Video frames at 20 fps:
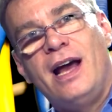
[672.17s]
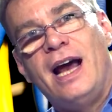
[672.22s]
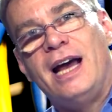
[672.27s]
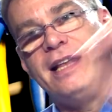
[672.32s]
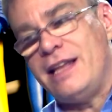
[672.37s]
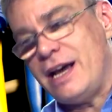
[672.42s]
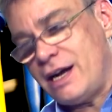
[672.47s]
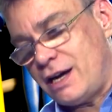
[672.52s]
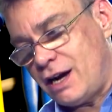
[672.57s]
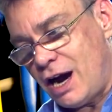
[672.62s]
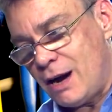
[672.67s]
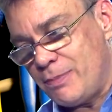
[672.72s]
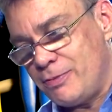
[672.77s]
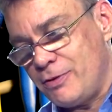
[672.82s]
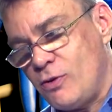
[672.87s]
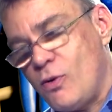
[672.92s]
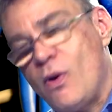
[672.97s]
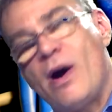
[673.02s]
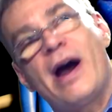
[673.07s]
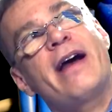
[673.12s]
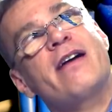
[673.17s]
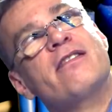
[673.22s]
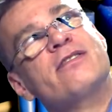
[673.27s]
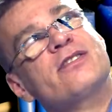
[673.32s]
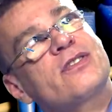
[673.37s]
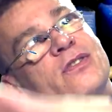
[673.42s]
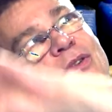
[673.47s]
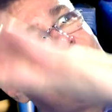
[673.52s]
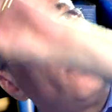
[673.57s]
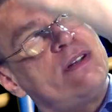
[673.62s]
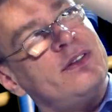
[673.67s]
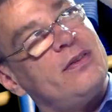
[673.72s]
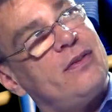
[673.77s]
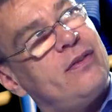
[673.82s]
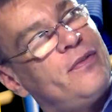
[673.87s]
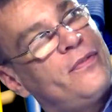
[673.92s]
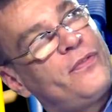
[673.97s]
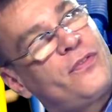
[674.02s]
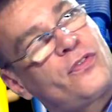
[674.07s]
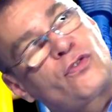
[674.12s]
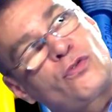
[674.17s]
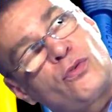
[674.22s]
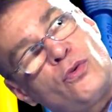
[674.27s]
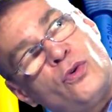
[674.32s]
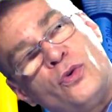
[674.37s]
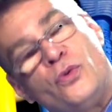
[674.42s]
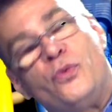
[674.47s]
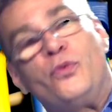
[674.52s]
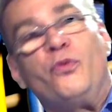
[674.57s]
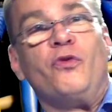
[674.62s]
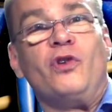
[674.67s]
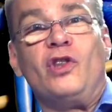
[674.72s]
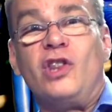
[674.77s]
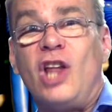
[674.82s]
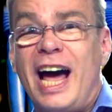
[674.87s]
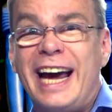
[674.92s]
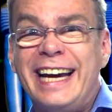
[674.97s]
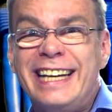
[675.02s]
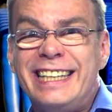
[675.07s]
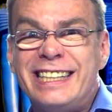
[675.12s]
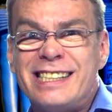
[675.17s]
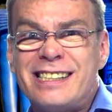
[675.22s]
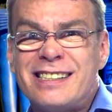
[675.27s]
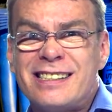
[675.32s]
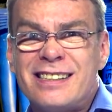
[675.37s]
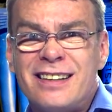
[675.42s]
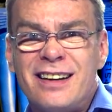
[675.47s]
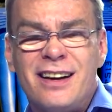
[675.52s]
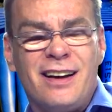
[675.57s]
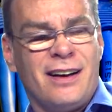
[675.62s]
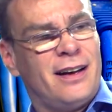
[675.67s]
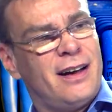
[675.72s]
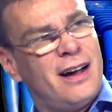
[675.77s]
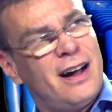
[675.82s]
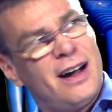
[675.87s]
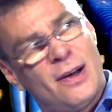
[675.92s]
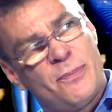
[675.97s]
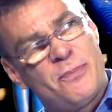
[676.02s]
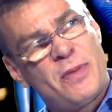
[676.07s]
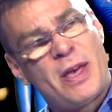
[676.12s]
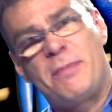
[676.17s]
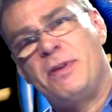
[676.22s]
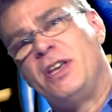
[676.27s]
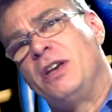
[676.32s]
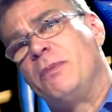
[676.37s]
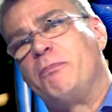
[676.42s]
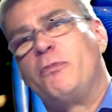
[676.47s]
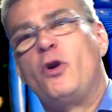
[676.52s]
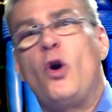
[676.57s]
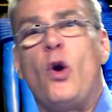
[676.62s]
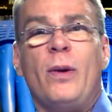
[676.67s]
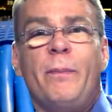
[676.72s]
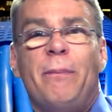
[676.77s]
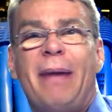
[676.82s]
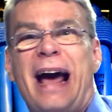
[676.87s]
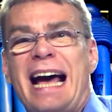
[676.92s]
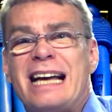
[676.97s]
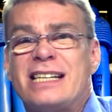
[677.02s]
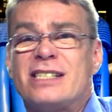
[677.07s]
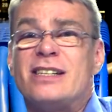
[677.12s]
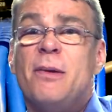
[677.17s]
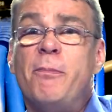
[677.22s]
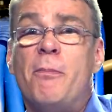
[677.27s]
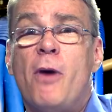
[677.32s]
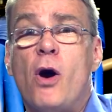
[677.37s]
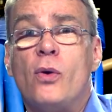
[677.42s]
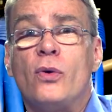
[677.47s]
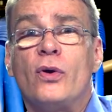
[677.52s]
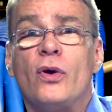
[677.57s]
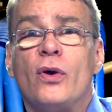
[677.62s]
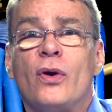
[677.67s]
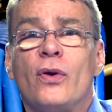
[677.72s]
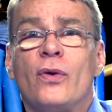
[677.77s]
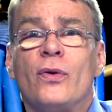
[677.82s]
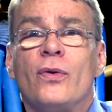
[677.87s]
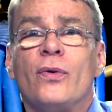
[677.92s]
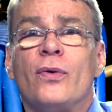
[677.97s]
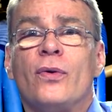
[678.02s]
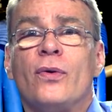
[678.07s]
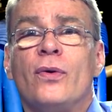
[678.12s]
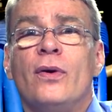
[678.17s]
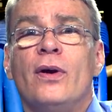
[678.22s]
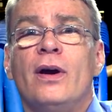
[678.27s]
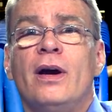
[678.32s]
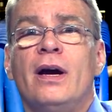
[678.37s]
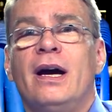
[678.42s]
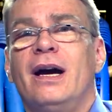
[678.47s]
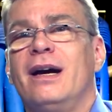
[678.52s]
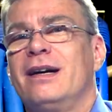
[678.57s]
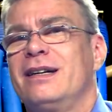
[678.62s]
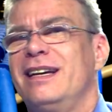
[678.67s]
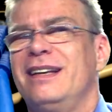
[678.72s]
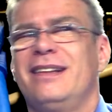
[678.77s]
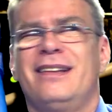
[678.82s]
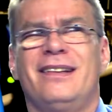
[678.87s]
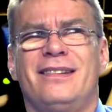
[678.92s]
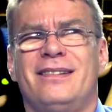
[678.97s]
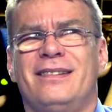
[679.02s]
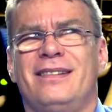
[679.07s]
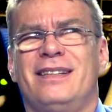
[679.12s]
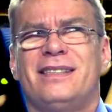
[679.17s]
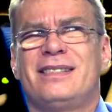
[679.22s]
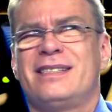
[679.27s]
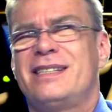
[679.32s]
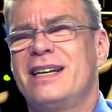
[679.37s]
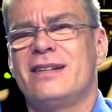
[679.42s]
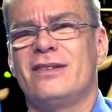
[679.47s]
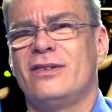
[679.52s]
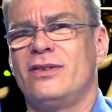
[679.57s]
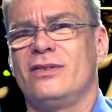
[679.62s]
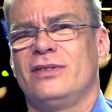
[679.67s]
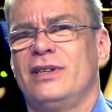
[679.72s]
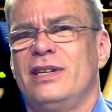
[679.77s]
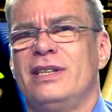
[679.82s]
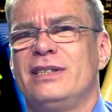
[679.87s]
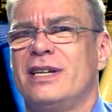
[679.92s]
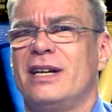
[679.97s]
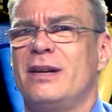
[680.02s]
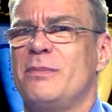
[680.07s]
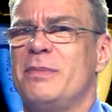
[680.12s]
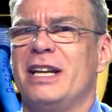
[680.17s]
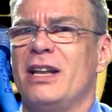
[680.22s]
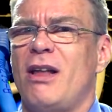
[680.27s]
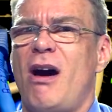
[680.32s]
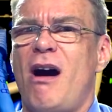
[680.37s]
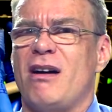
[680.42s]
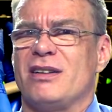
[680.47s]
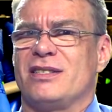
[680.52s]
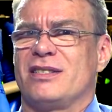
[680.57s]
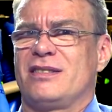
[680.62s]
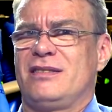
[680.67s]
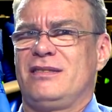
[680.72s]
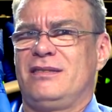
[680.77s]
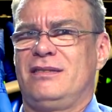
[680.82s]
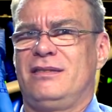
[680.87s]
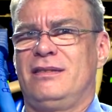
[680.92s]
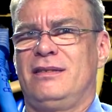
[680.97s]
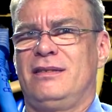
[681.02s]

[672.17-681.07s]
and that copper wire is going through lights, uh, maybe going past a motor, okay, the, the signal is going to be lost.